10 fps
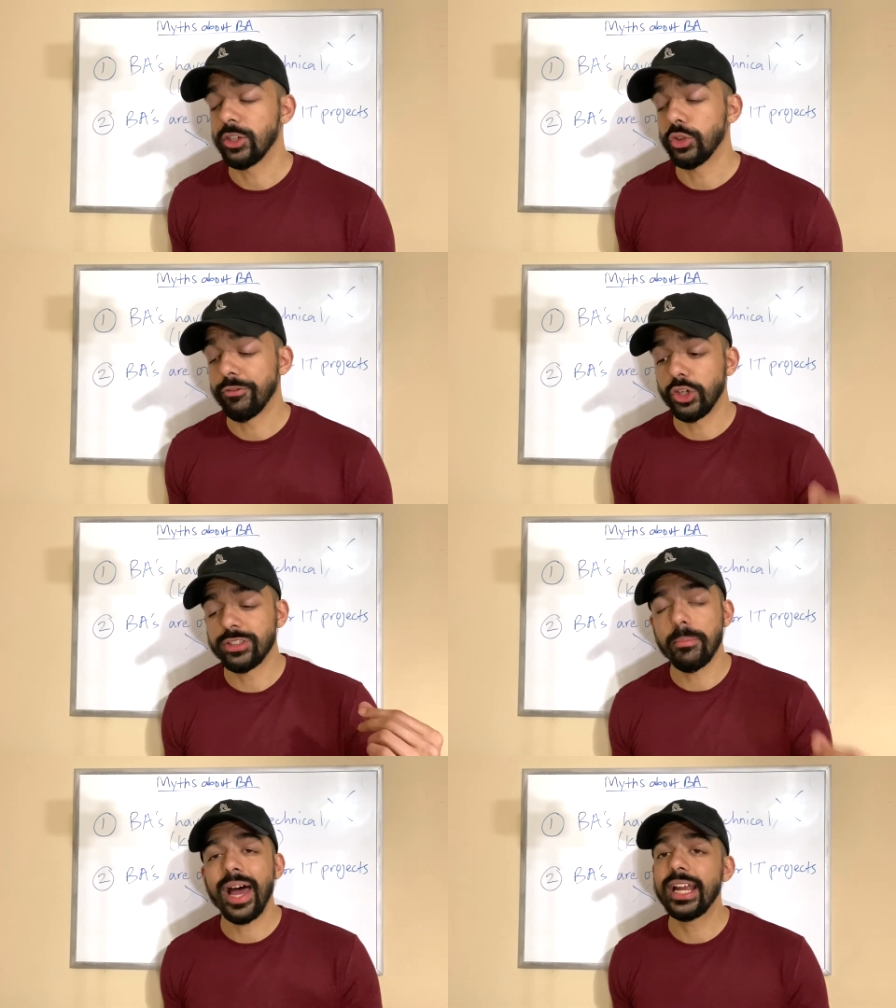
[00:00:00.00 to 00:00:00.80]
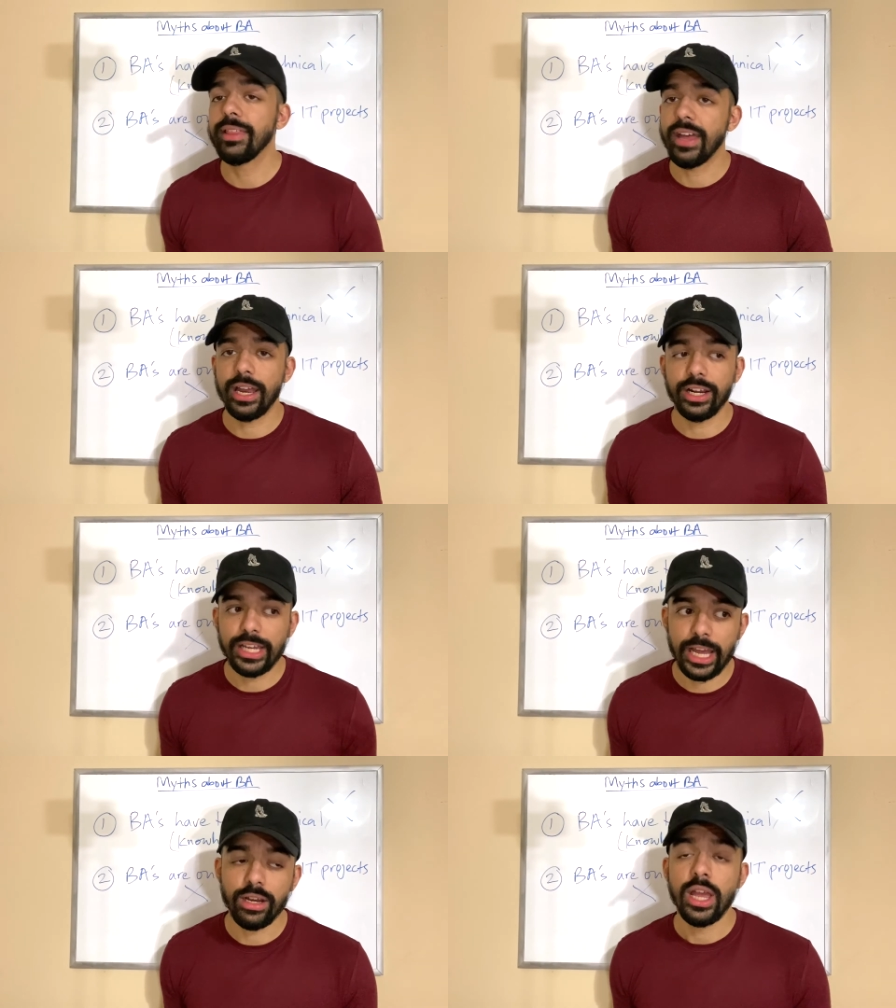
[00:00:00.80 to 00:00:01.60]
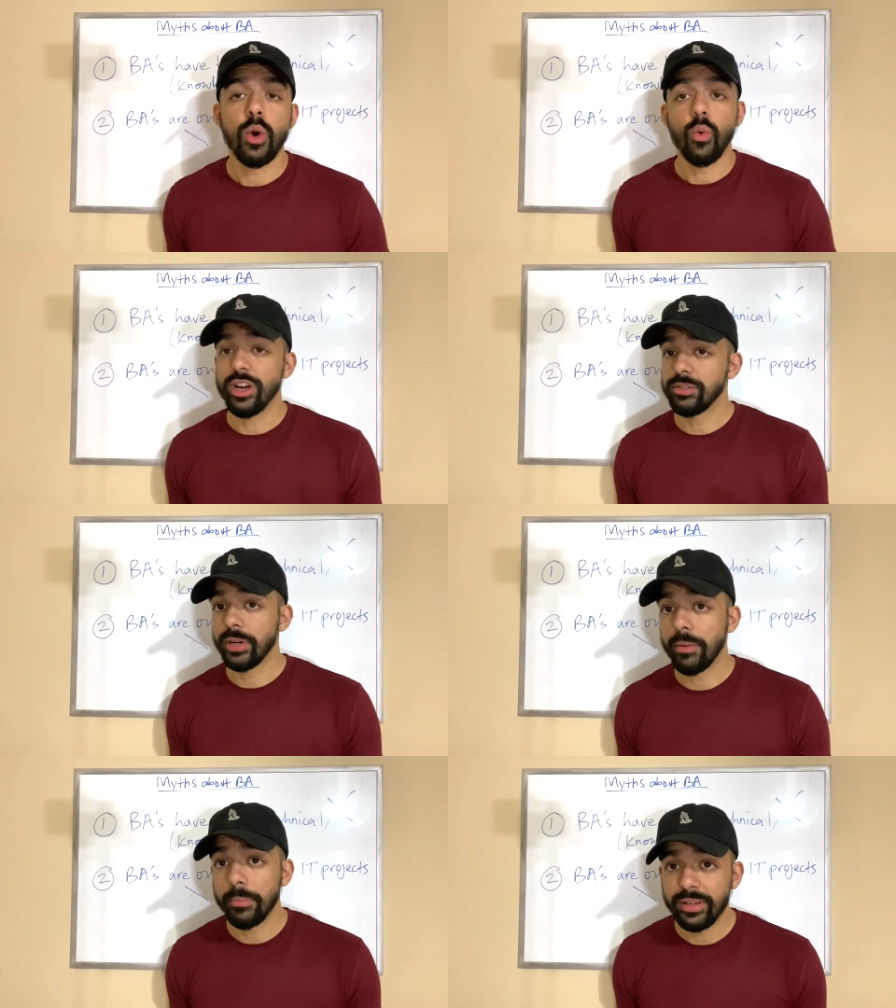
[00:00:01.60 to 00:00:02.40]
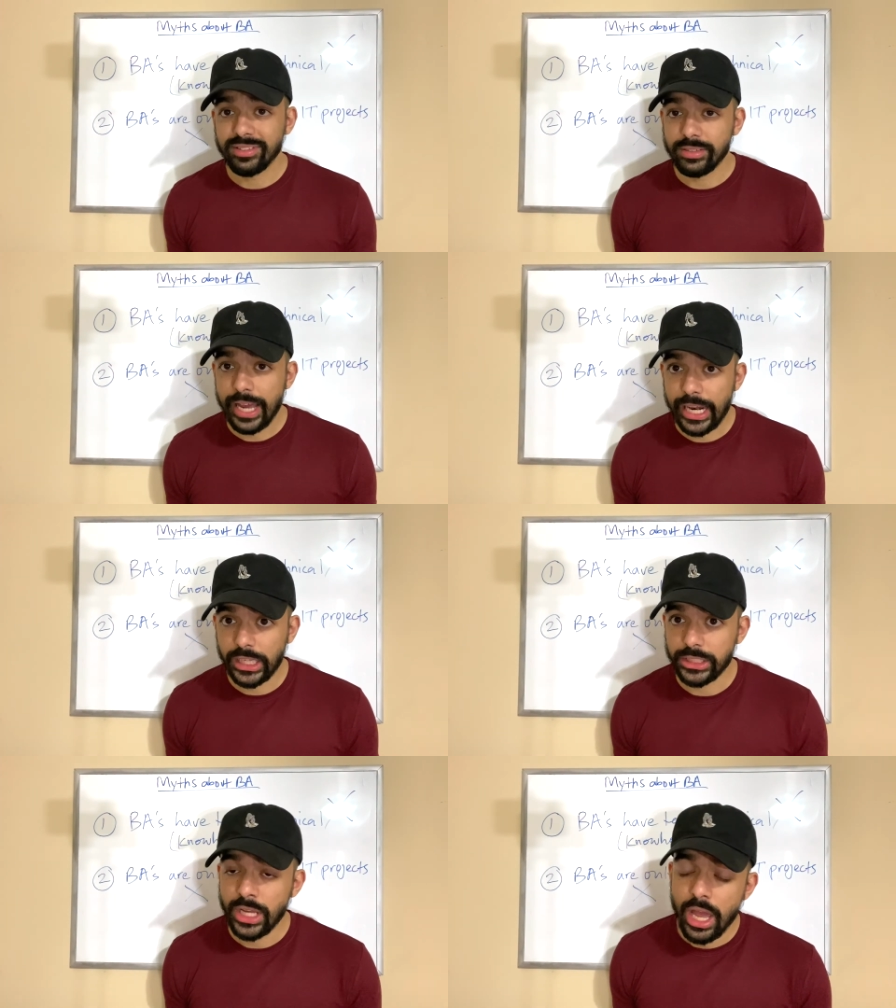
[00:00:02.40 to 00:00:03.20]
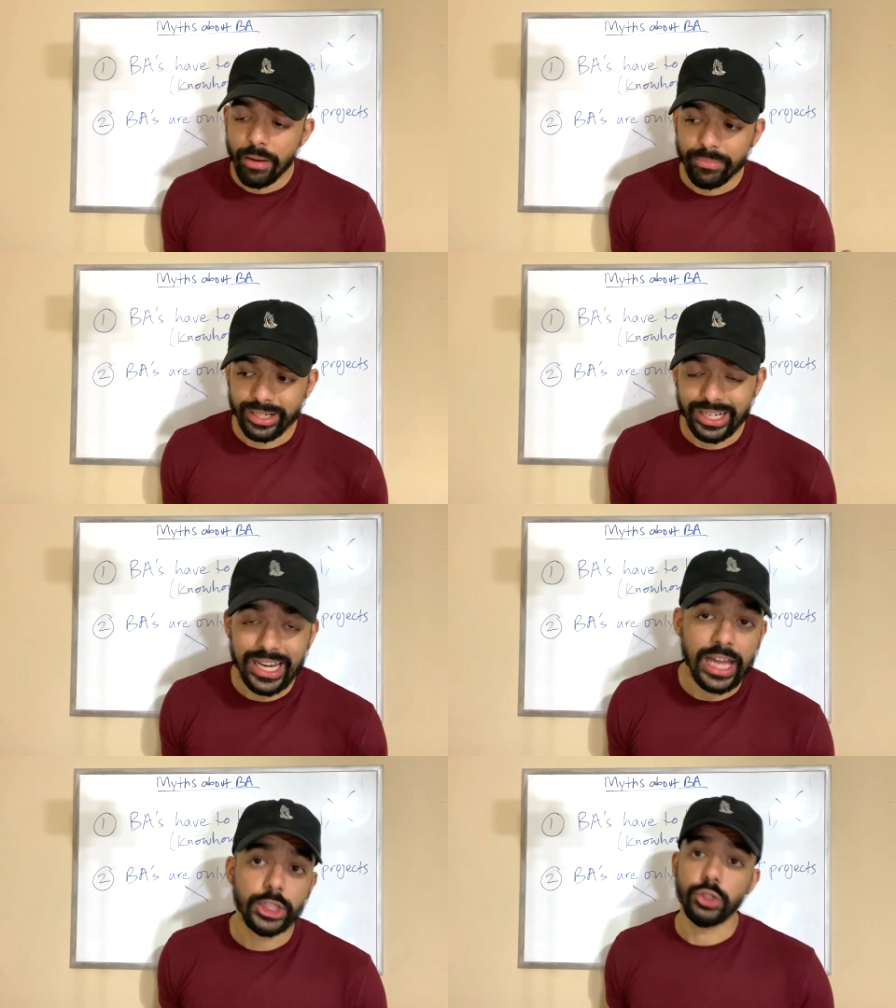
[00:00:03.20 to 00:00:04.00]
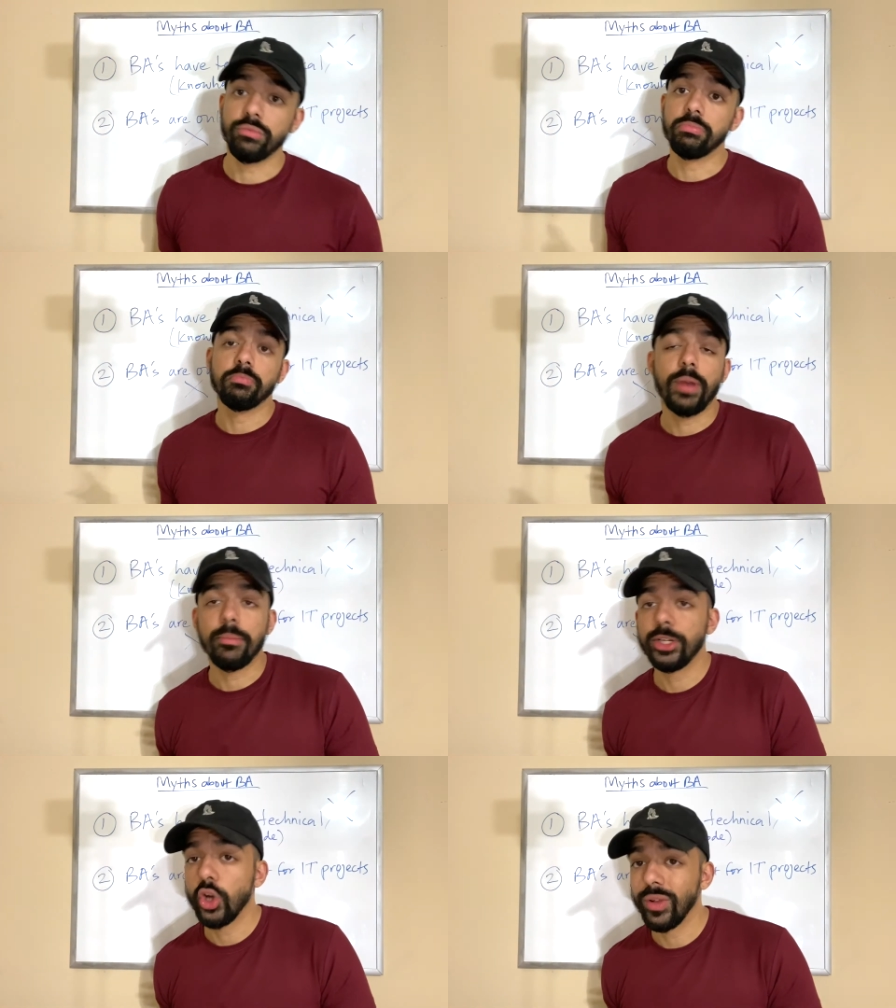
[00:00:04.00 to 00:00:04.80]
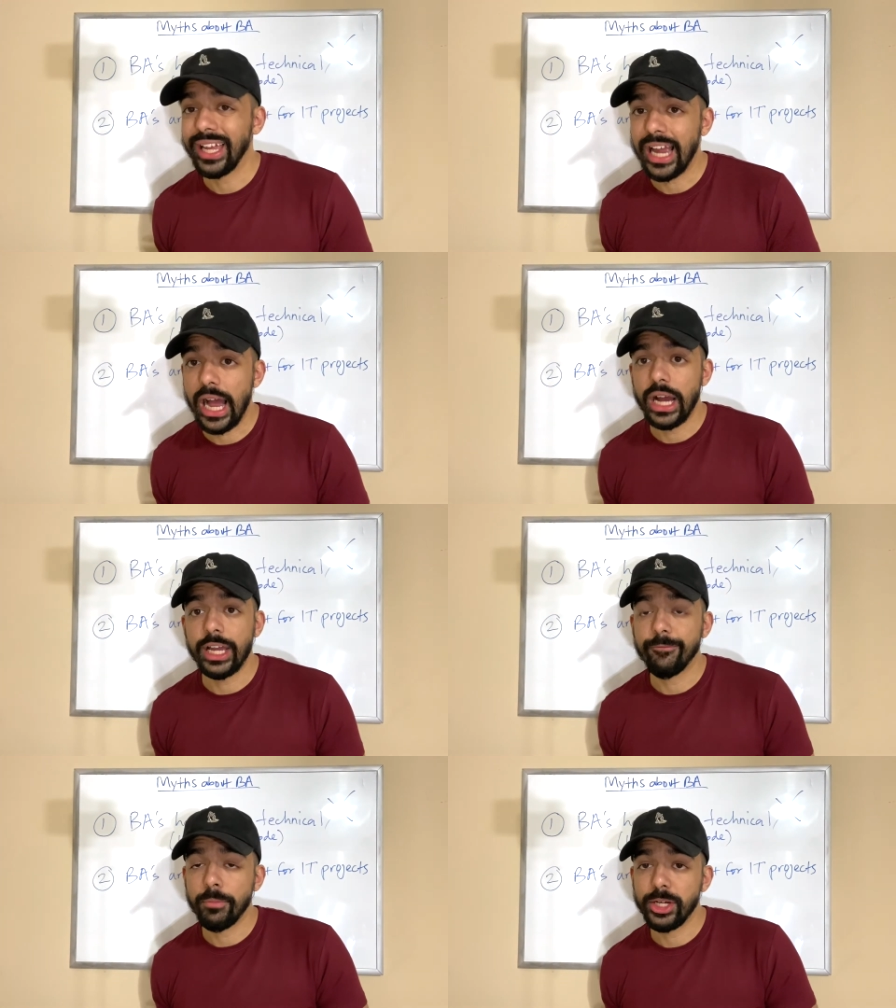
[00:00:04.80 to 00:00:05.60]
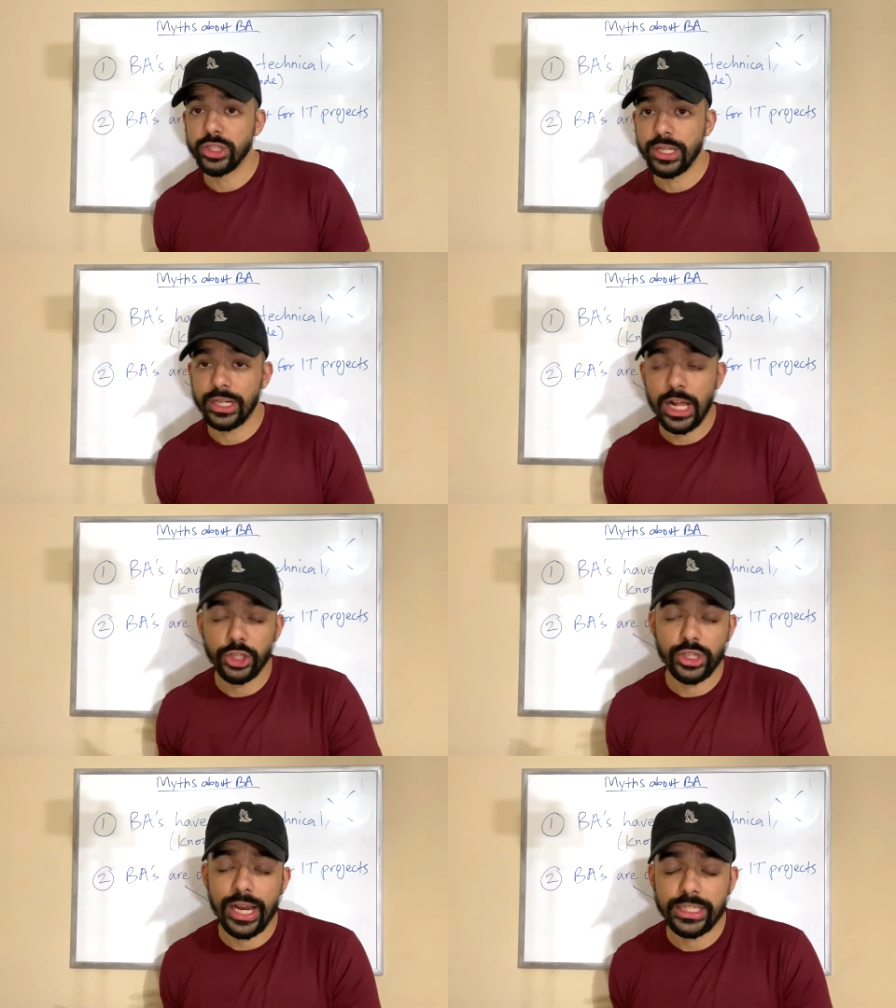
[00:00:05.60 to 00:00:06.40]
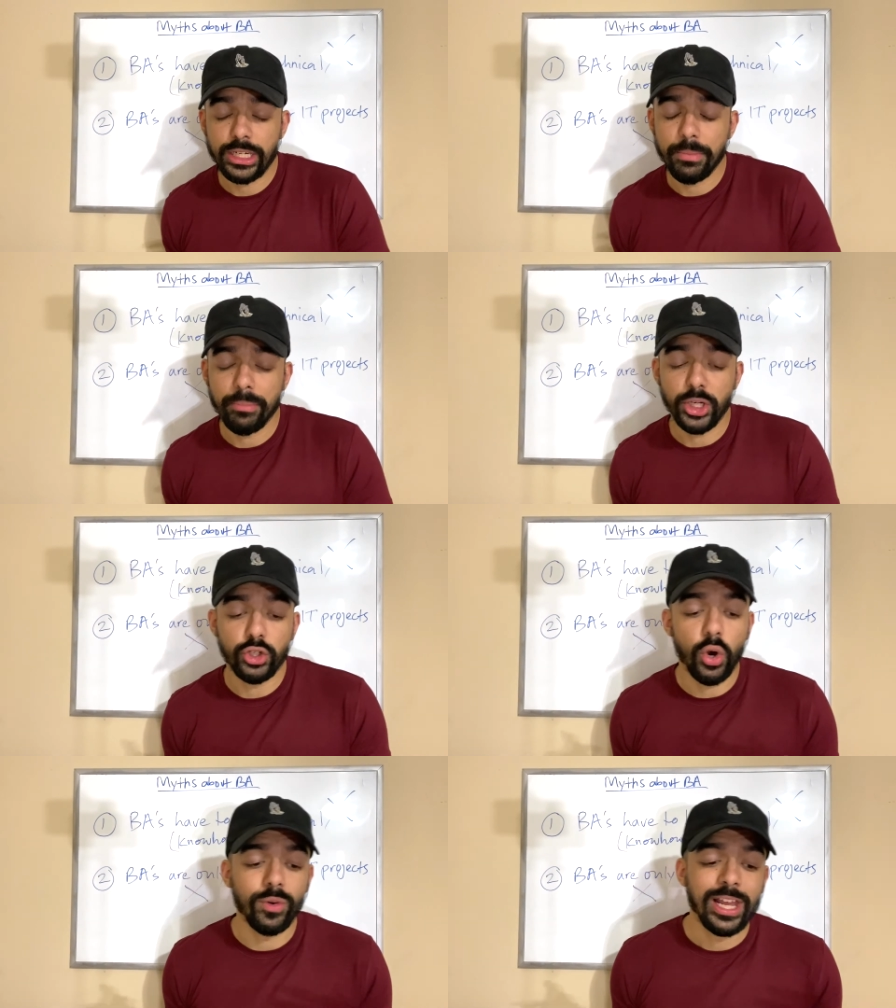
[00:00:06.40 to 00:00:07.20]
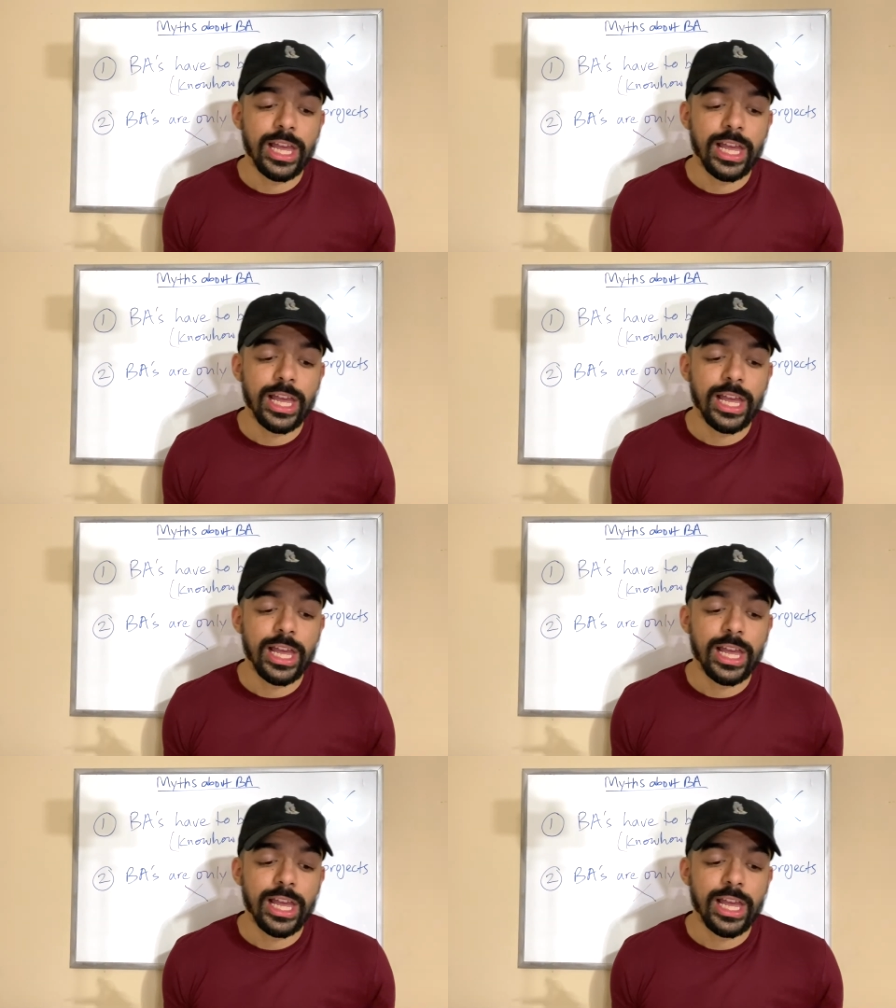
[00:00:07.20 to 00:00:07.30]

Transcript: So if you're somebody that, again, wants to become a business analyst, but again, you maybe don't like information technology, IT, maybe you